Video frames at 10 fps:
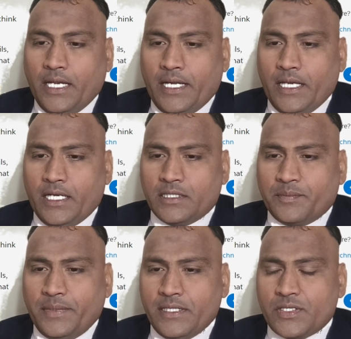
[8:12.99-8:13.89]
And
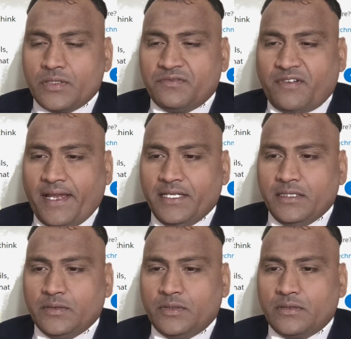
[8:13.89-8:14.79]
another place to
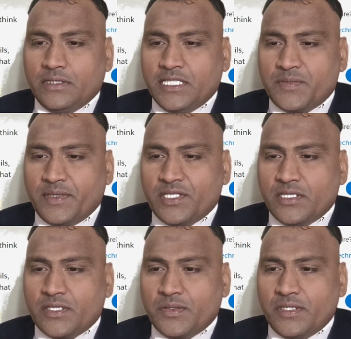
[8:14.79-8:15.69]
find your
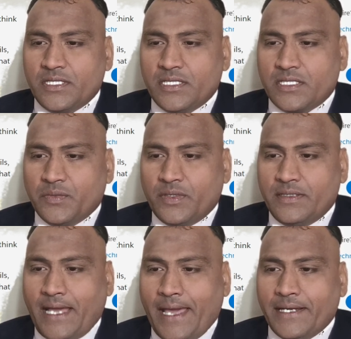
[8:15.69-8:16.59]
inspirational stories is your
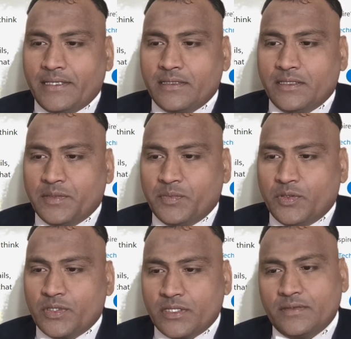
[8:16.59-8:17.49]
direct
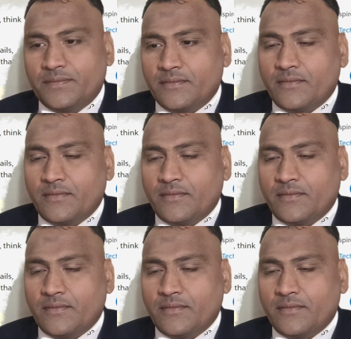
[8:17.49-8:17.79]
reports,